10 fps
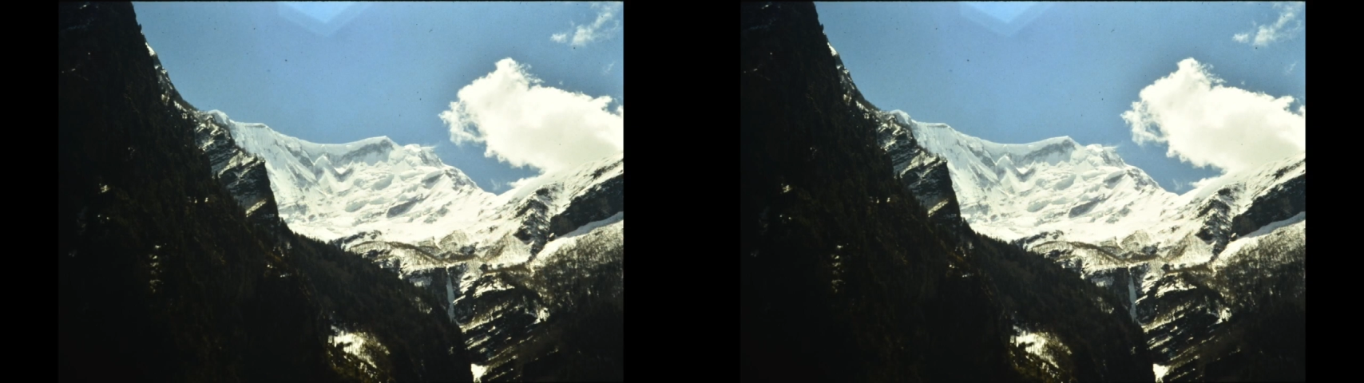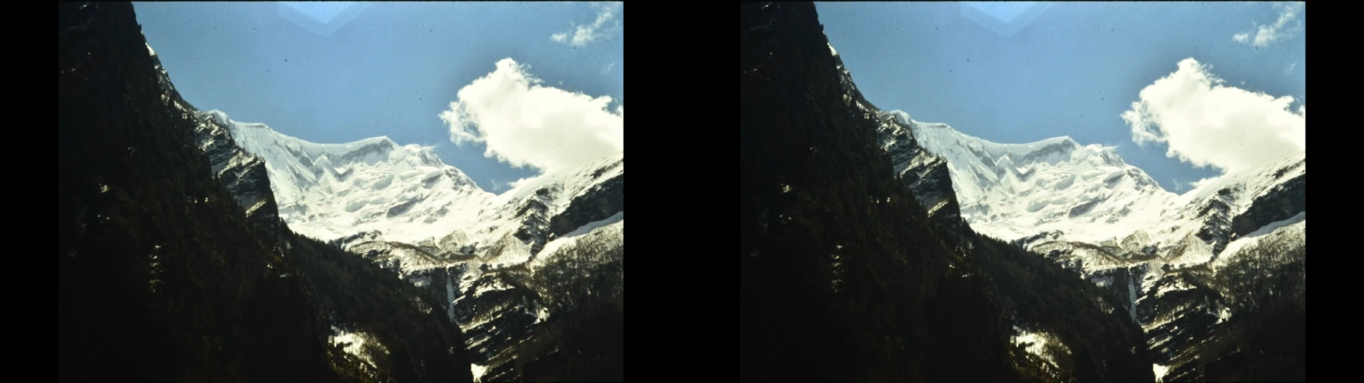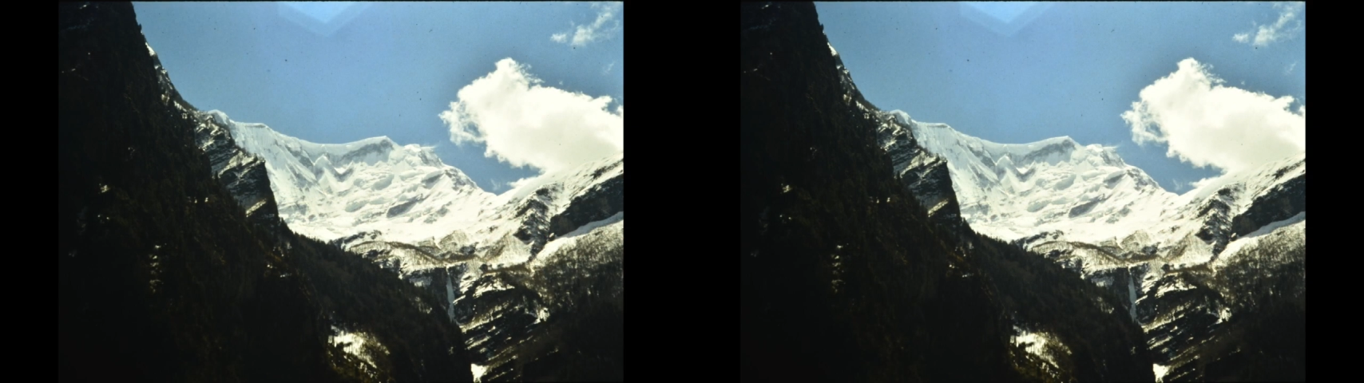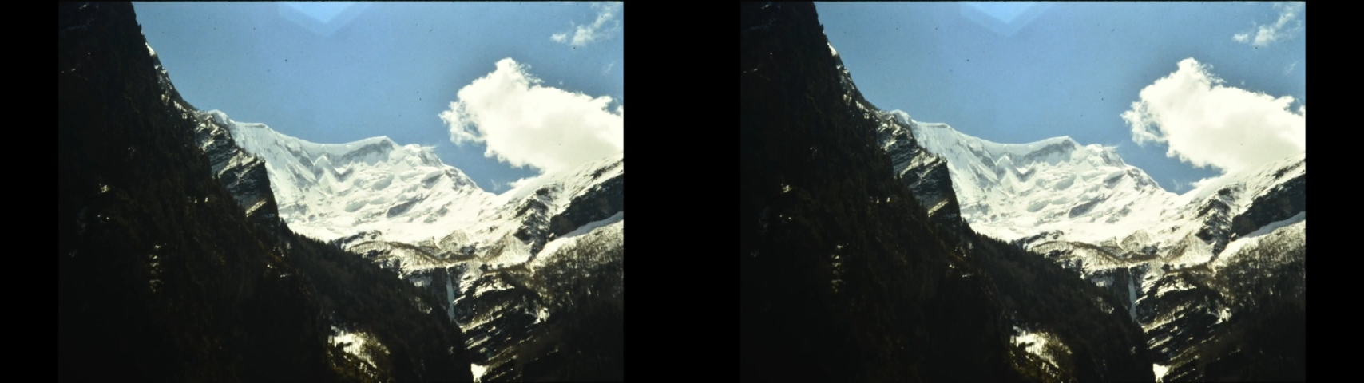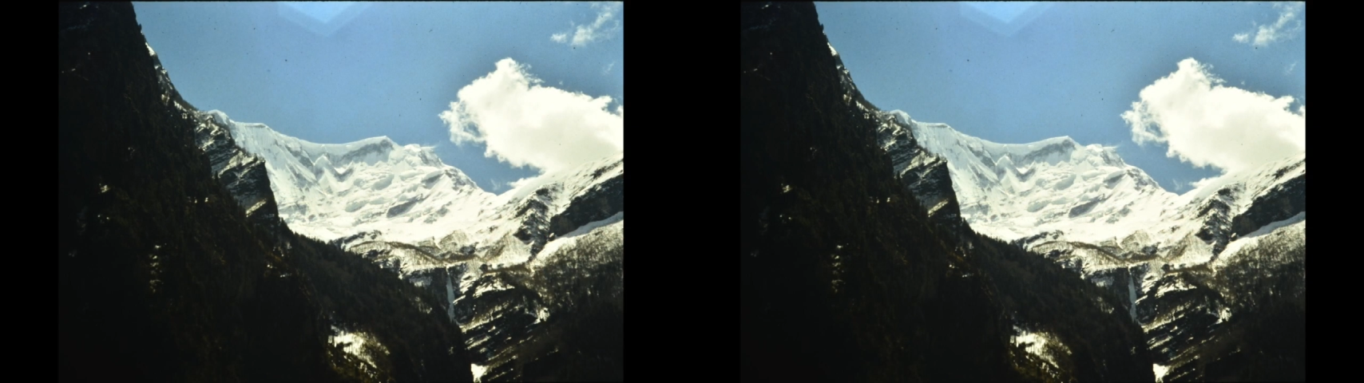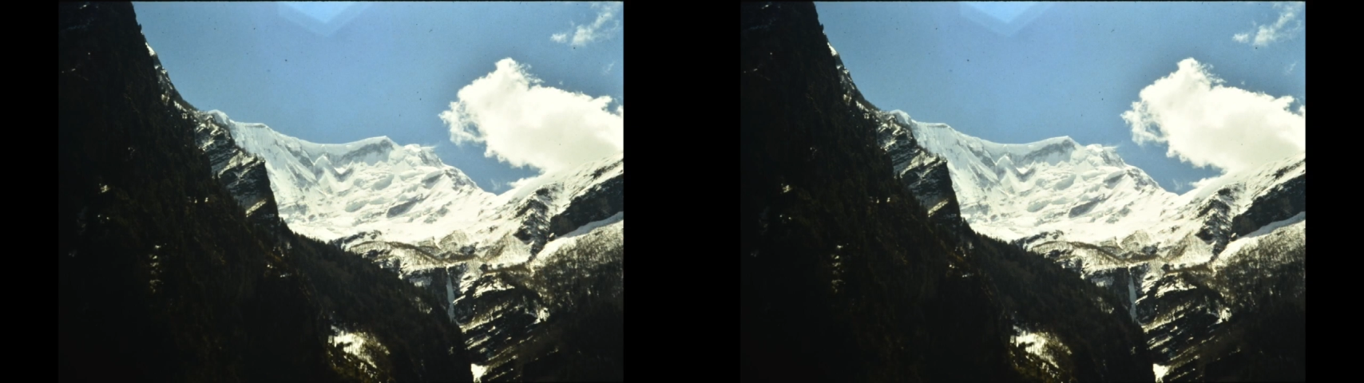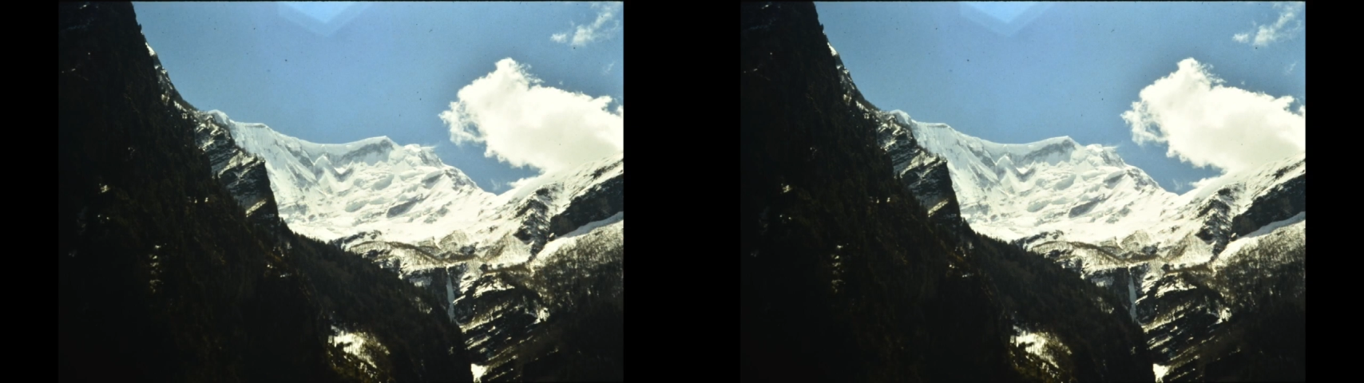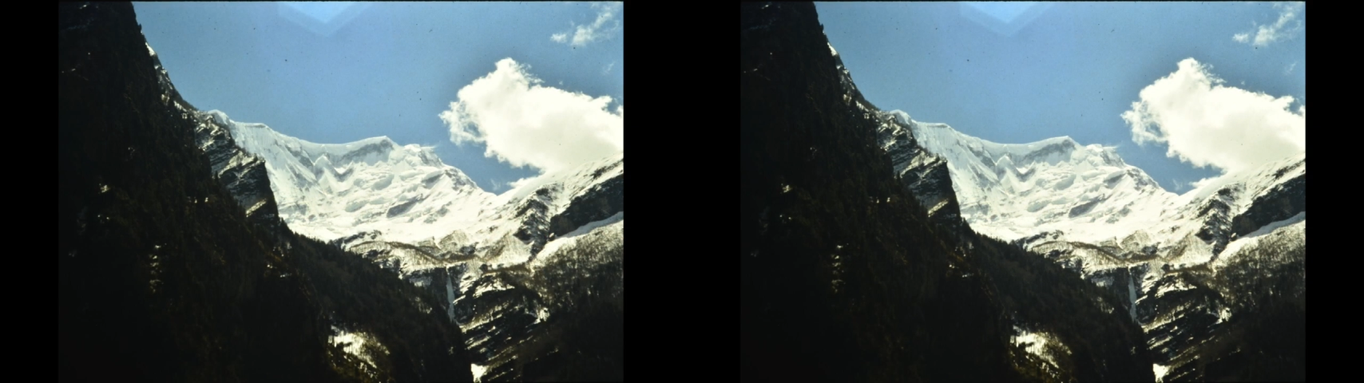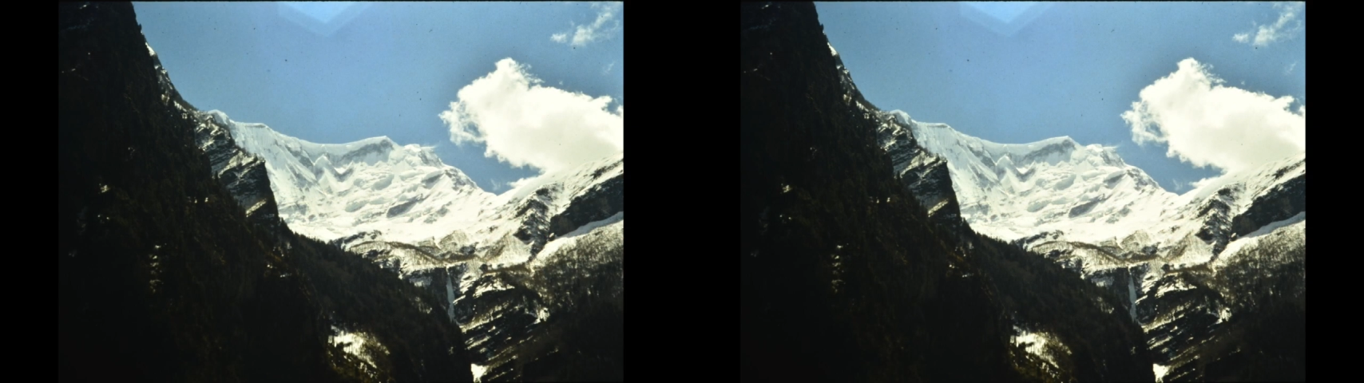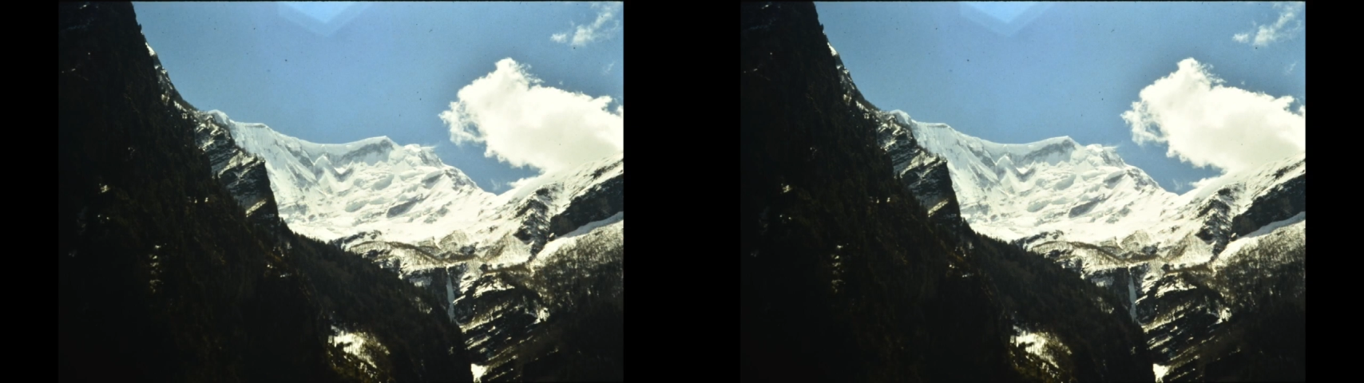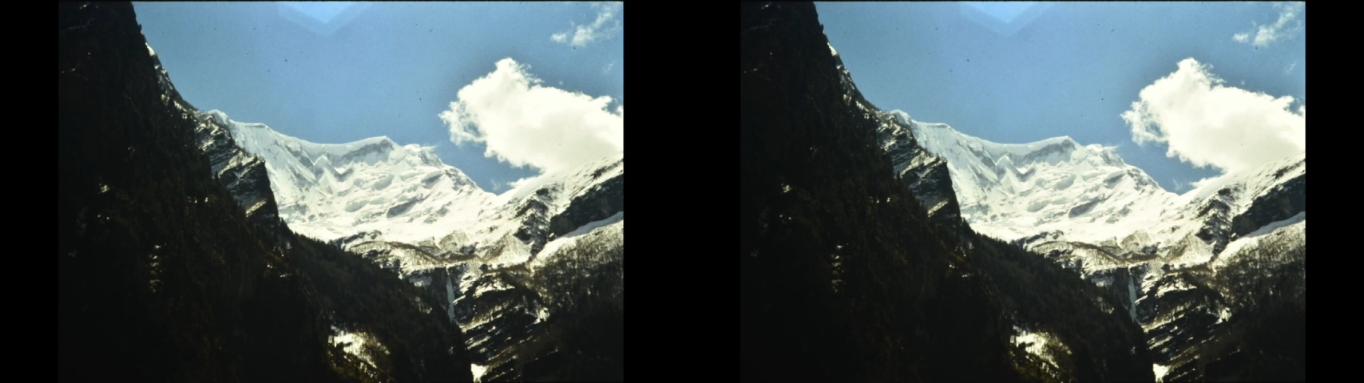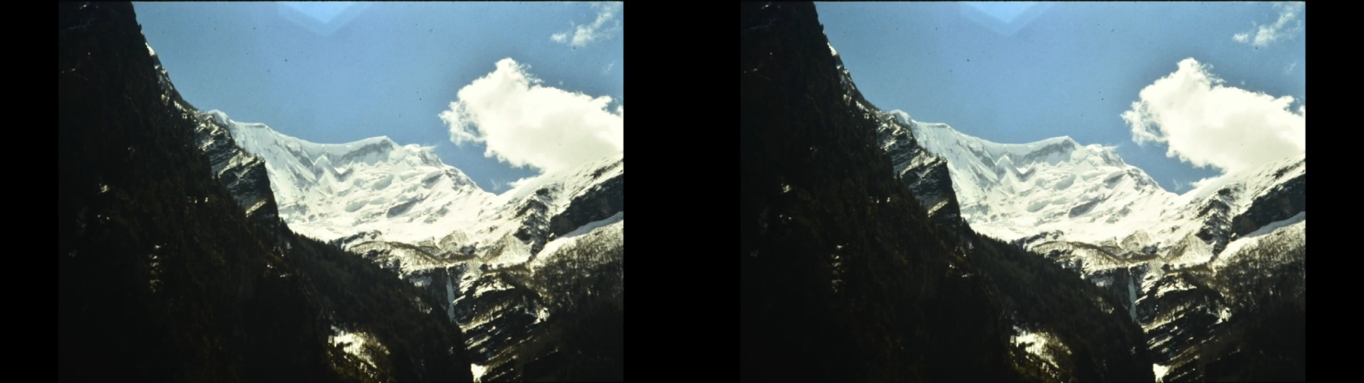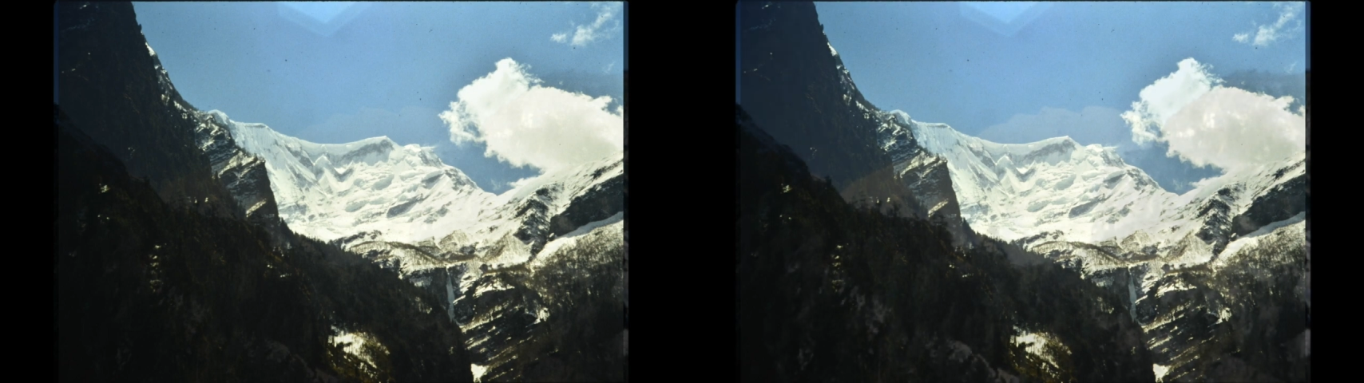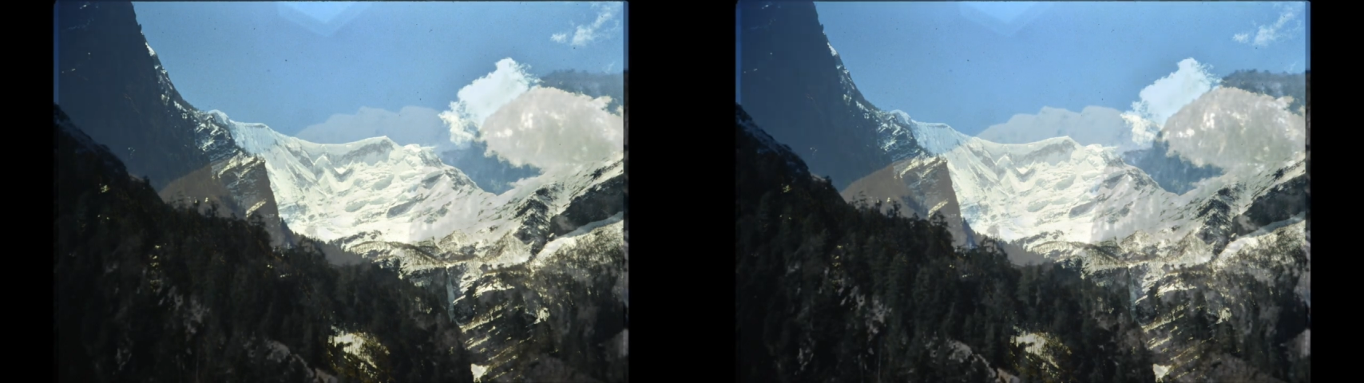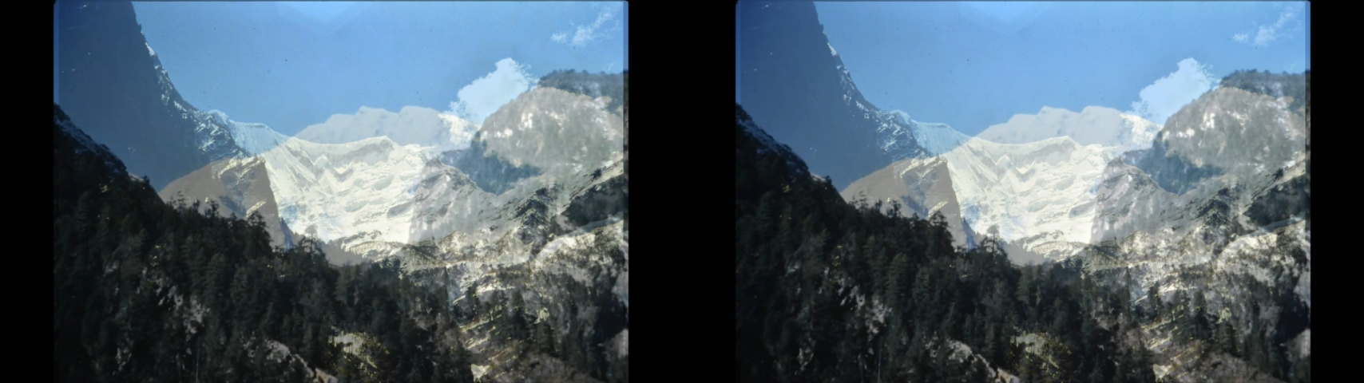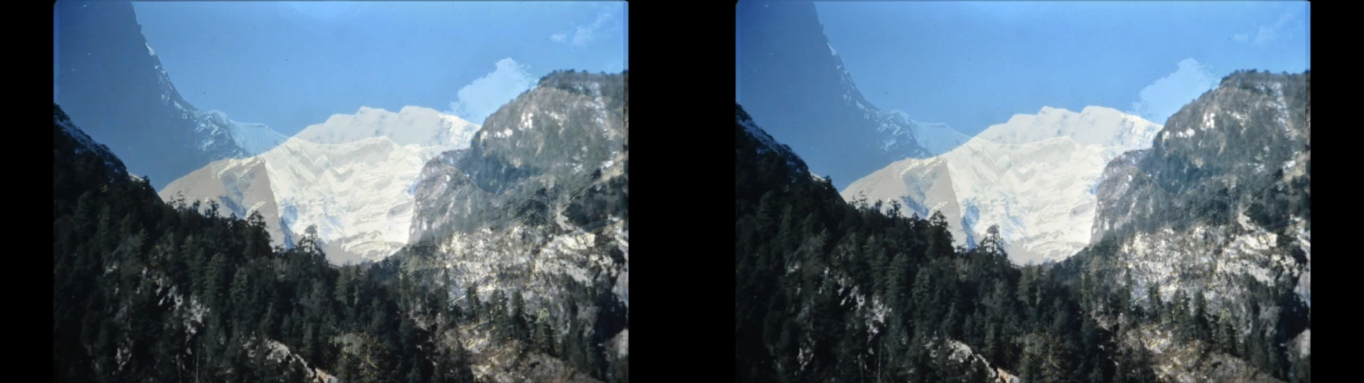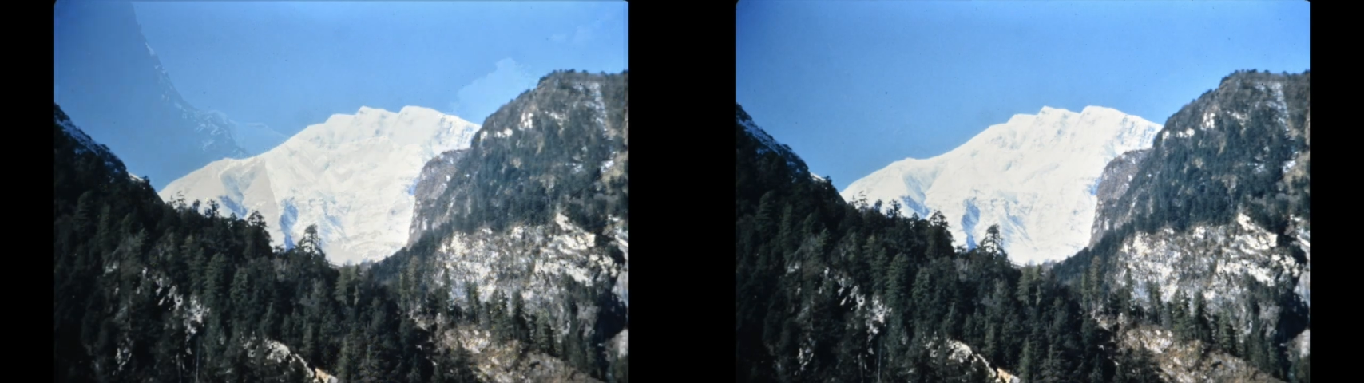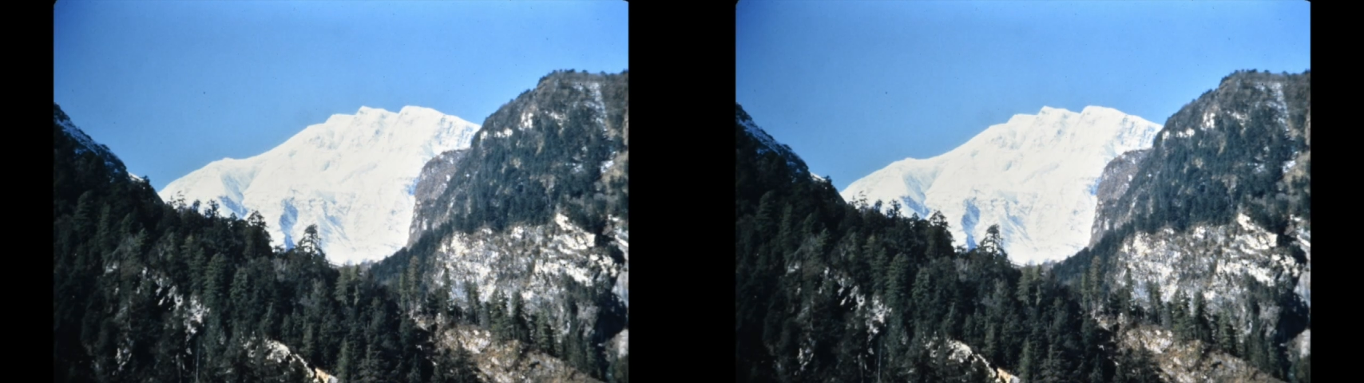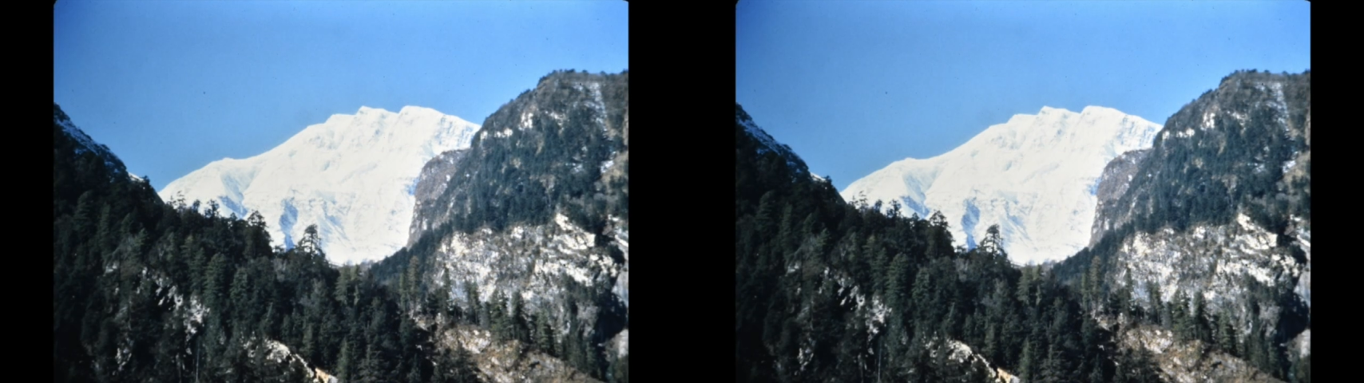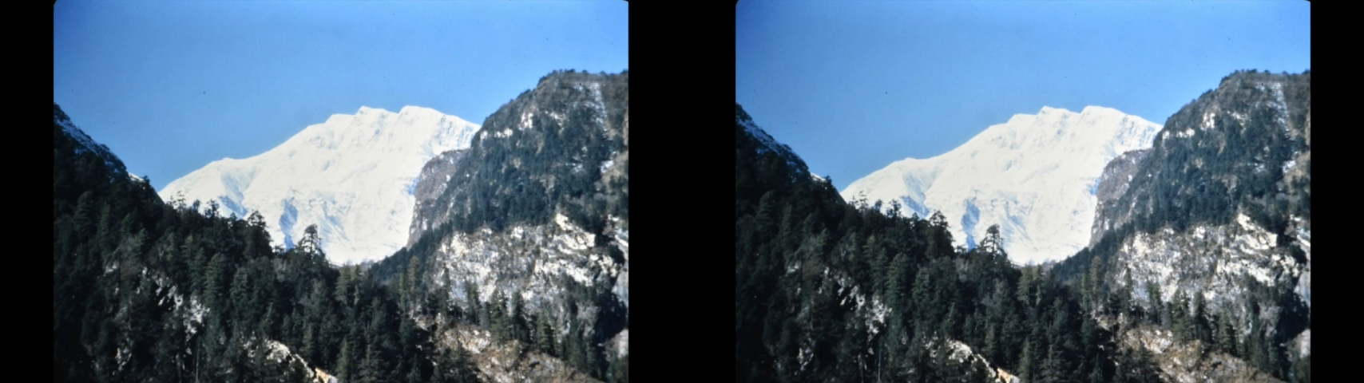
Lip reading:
[unreadable: no face in view]